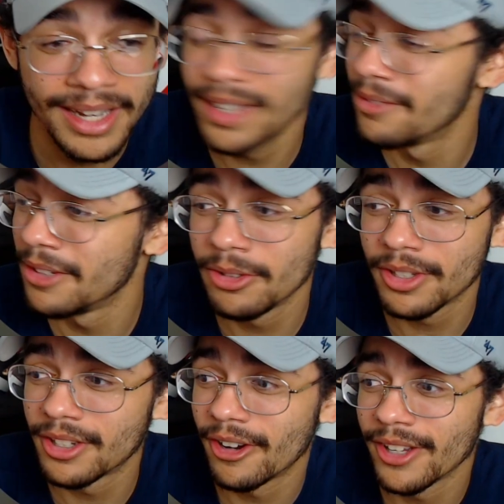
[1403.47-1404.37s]
He didn't even use
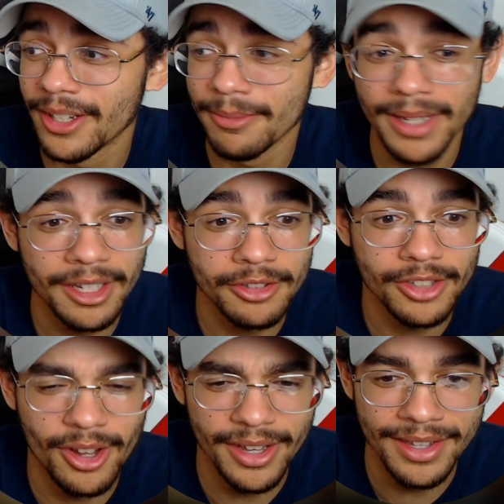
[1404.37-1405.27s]
the targeting, man. That was
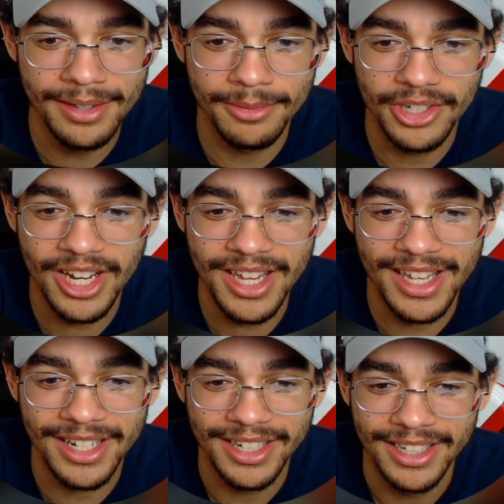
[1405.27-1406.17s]
all him.
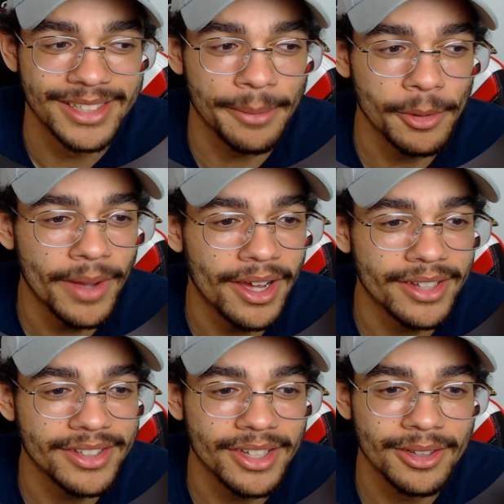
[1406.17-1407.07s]
Shit. Tell me why
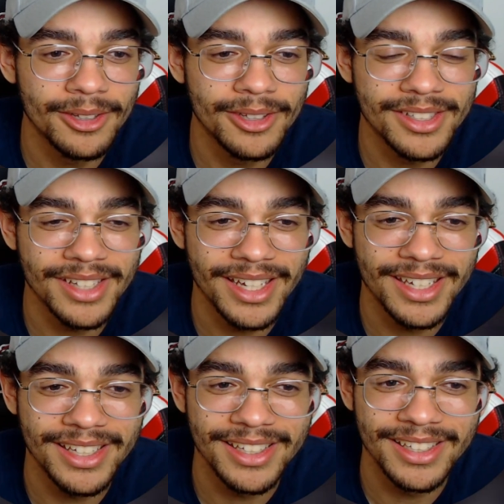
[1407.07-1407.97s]
Han Solo looks
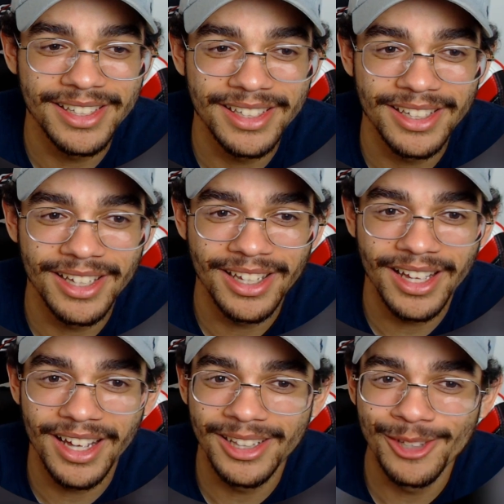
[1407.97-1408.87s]
like
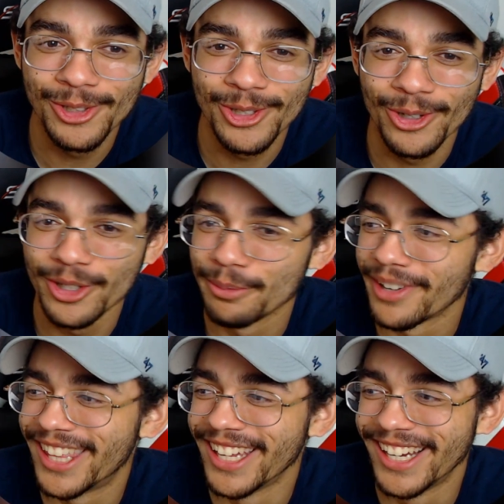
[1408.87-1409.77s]
Luke's older
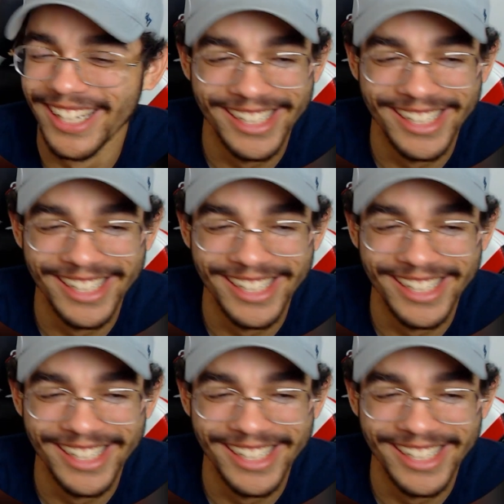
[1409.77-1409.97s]
brother.